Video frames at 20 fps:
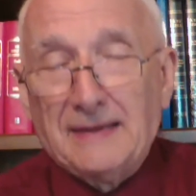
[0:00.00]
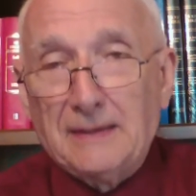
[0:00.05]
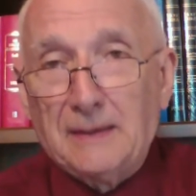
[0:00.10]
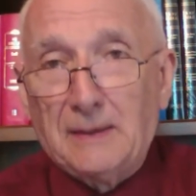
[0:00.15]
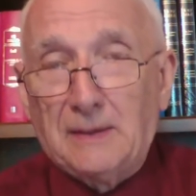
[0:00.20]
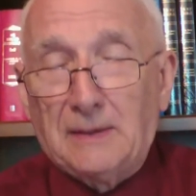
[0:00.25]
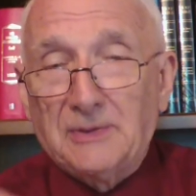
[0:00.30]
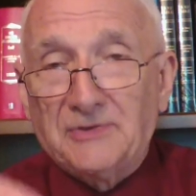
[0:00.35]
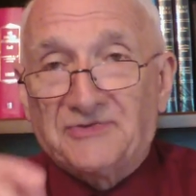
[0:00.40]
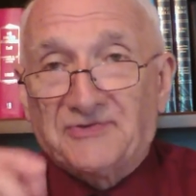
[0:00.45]

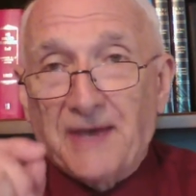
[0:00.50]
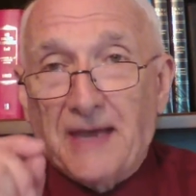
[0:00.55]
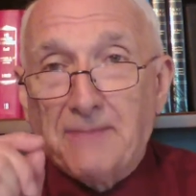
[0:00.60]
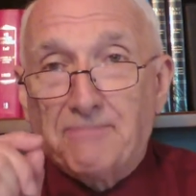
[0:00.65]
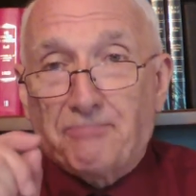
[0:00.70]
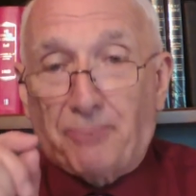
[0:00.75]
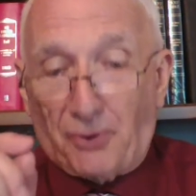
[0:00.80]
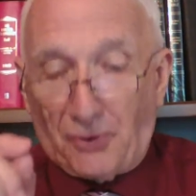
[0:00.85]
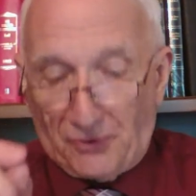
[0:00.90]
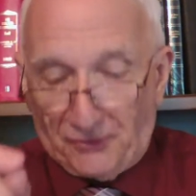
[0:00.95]
It is a
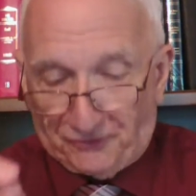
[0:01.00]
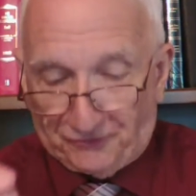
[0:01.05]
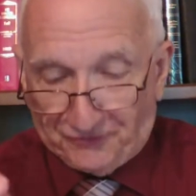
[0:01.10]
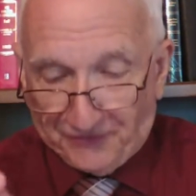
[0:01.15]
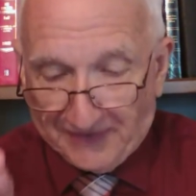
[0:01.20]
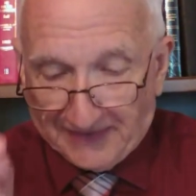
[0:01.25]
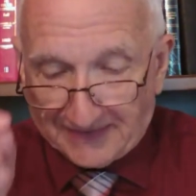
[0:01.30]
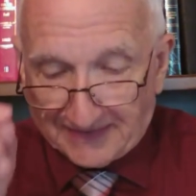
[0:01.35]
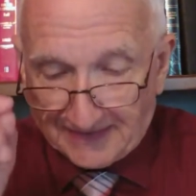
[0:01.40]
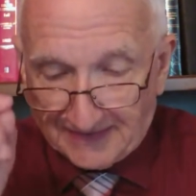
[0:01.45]

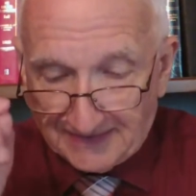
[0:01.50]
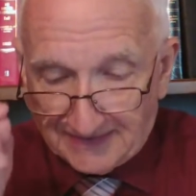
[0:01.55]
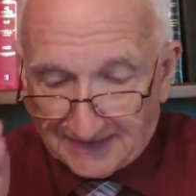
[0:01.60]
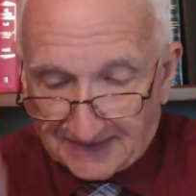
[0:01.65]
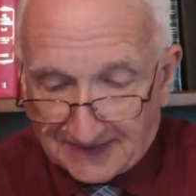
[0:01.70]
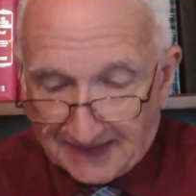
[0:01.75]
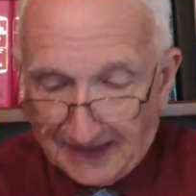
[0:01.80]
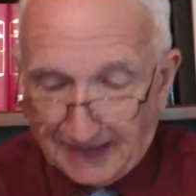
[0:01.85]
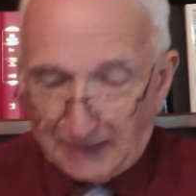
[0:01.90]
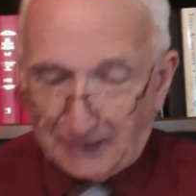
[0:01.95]
perfect
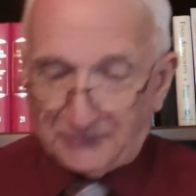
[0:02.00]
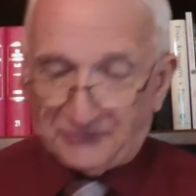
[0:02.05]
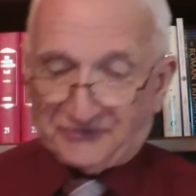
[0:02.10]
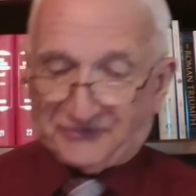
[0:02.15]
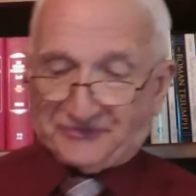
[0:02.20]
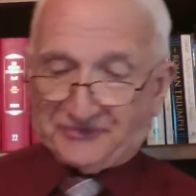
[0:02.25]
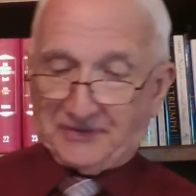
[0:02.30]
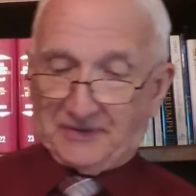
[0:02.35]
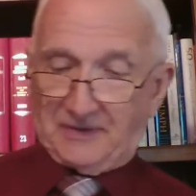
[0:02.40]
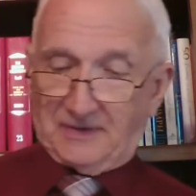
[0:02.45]

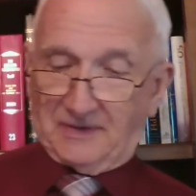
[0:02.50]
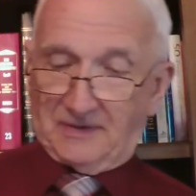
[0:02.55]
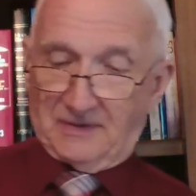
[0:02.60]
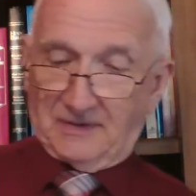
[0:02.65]
tense,